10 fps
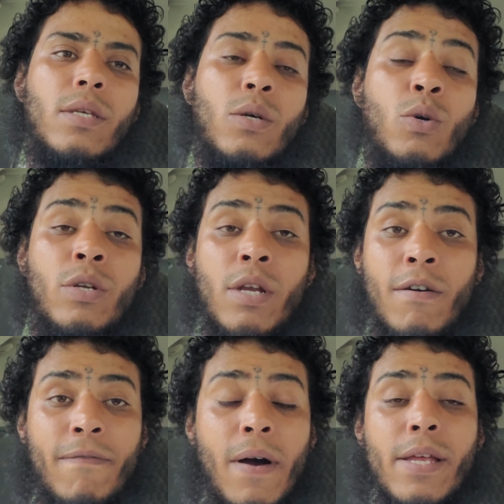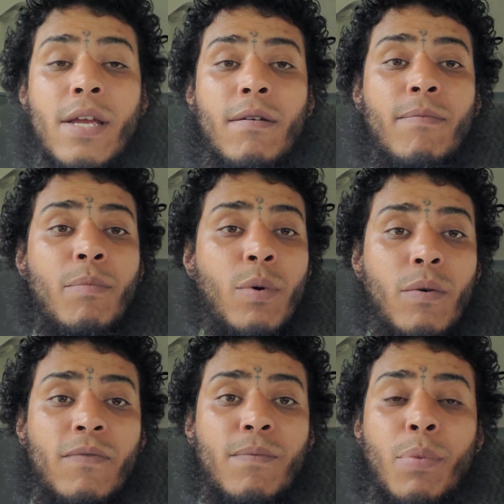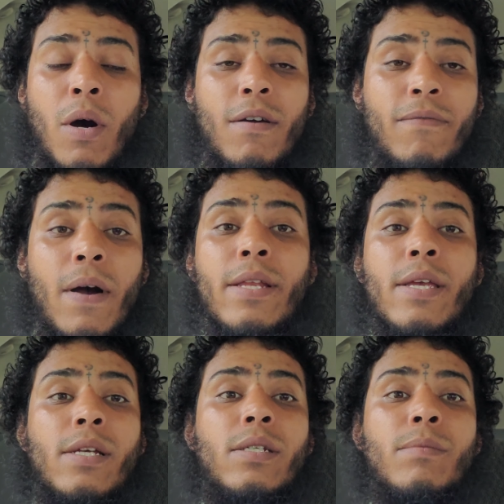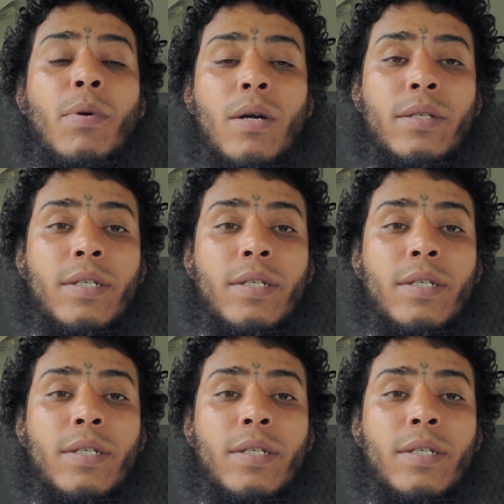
or fighting. Part of fighting is part of